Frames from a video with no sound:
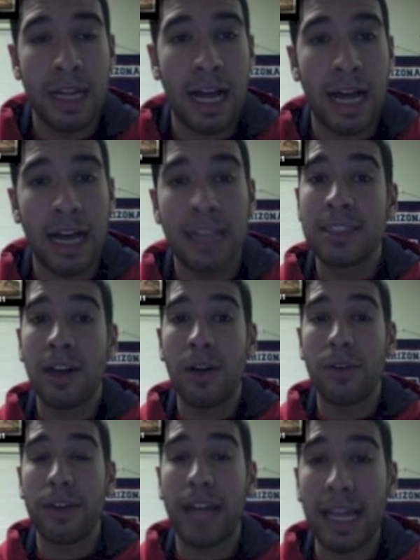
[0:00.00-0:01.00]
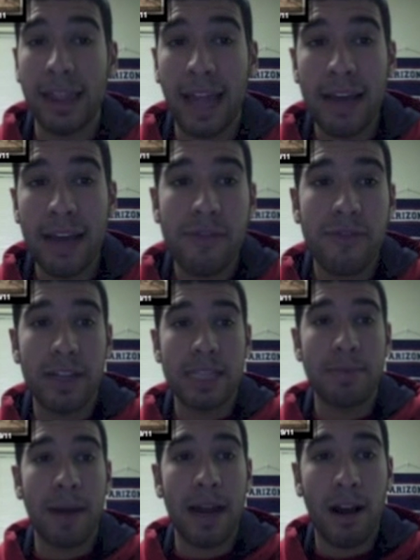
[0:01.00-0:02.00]
It's called Nightlife. It's
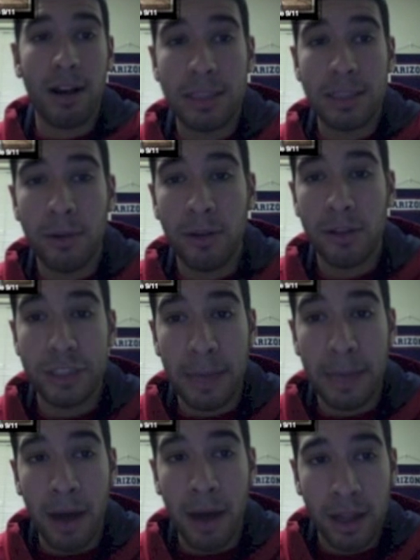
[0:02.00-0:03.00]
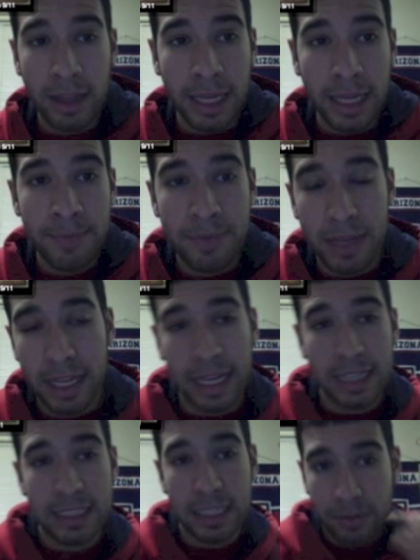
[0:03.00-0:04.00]
by Archibald J. Motley in
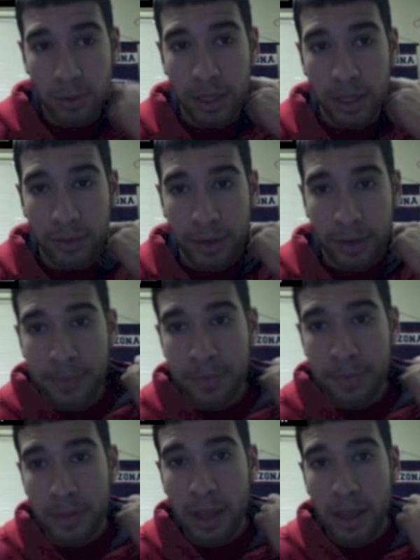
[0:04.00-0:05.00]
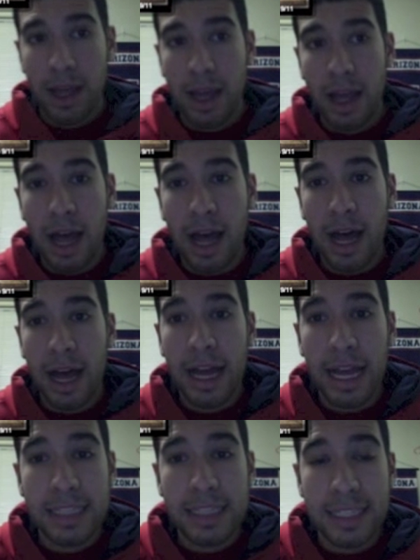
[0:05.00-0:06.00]
1943.
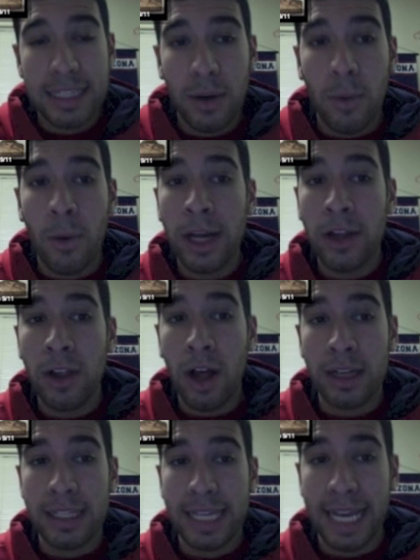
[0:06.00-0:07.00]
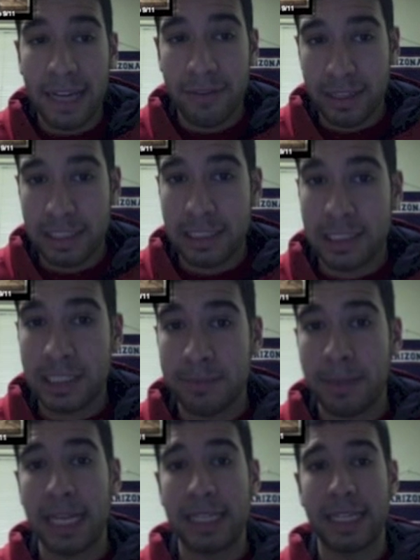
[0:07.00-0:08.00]
It's an oil on canvas
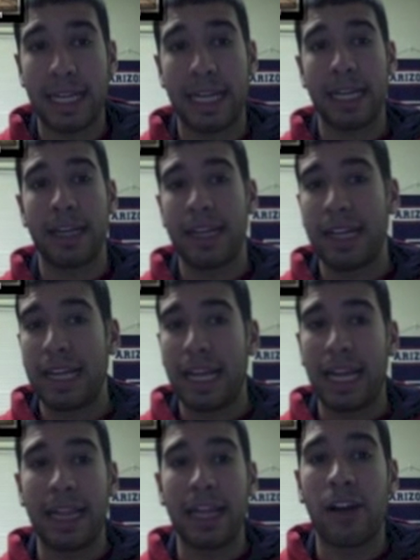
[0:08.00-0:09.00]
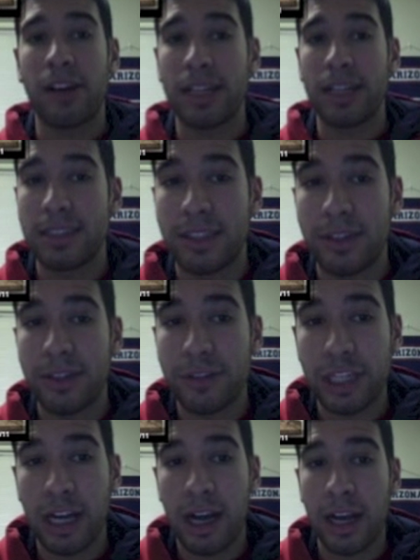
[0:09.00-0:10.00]
painting in the Art Institute of
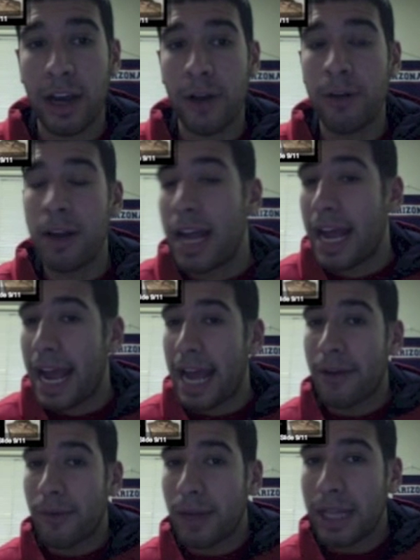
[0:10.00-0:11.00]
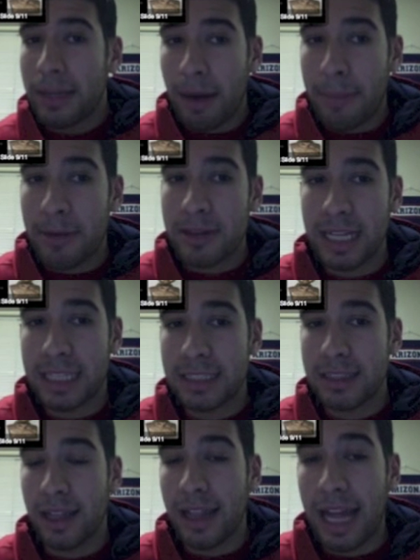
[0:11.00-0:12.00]
Chicago, and it really represents
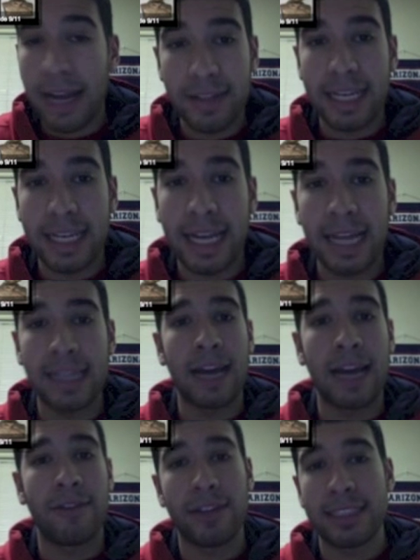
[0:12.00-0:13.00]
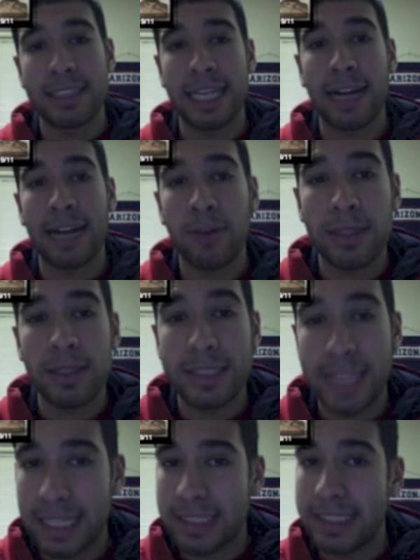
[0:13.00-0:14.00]
the lively nightlife. You can see everyone's
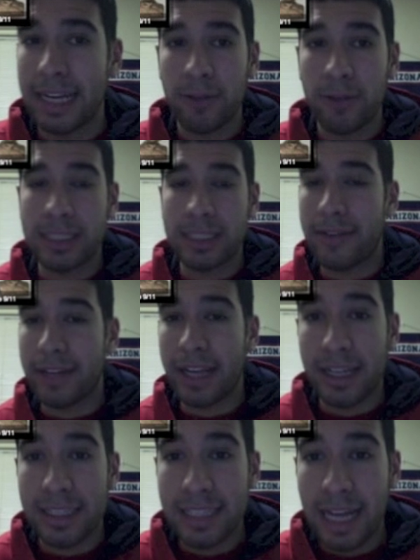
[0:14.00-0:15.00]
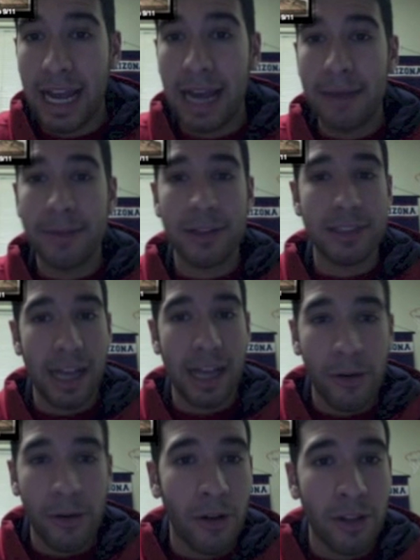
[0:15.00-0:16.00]
dancing, everyone's having a good time, there's
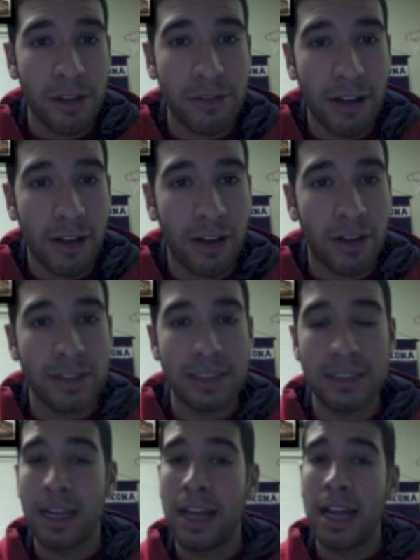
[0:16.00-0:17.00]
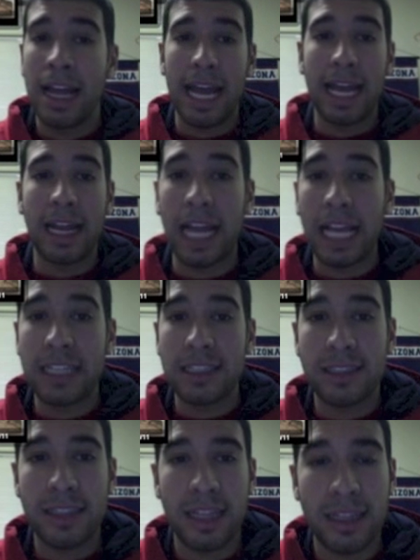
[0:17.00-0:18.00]
alcohol involved, and it
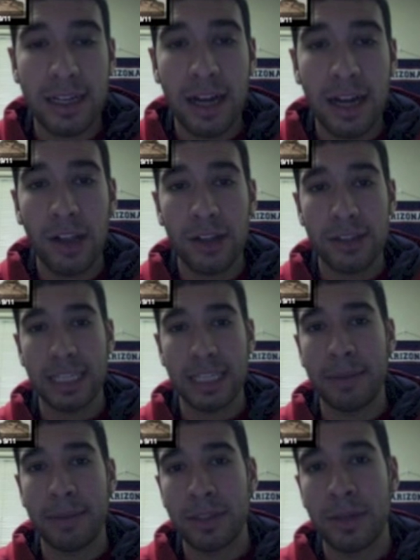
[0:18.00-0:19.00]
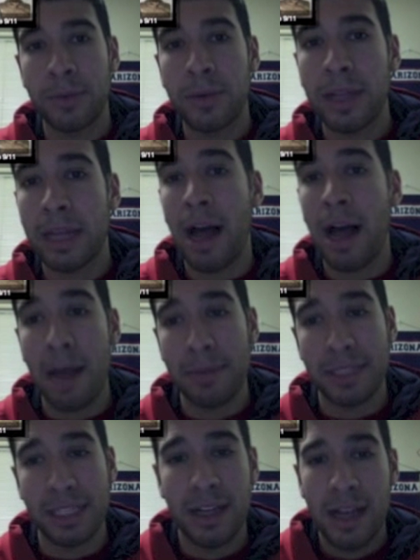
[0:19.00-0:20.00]
just, the color scheme, it really
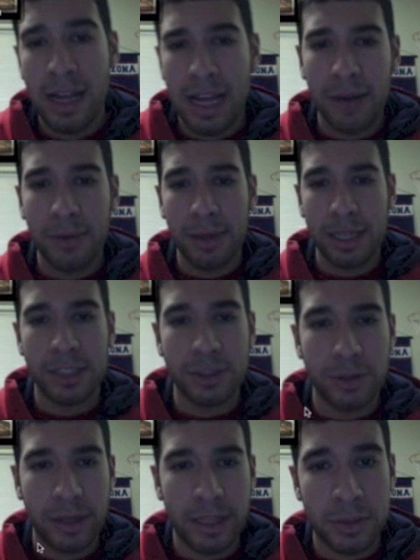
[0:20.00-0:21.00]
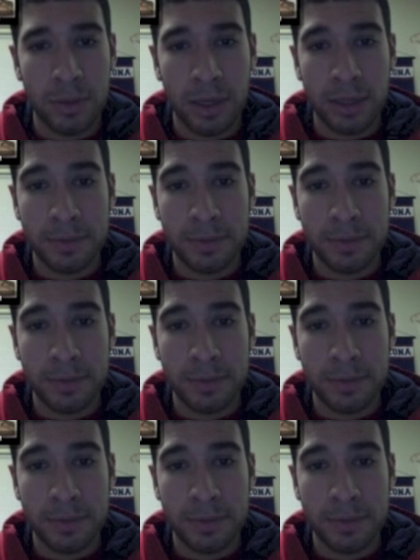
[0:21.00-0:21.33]
pops, and I really enjoy this one.